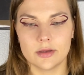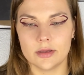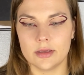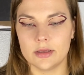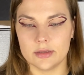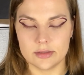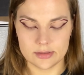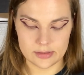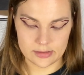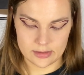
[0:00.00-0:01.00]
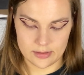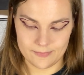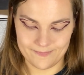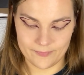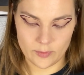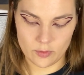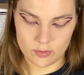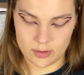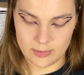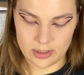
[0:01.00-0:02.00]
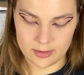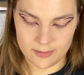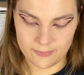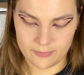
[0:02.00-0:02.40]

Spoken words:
is creamy enough.